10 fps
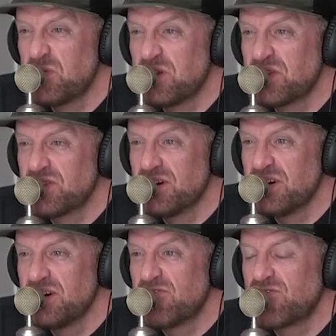With
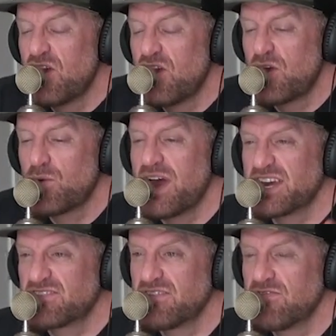a front
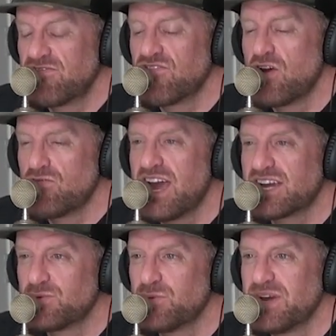
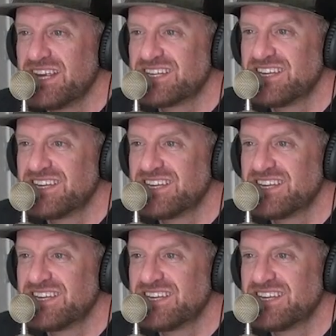racked weight.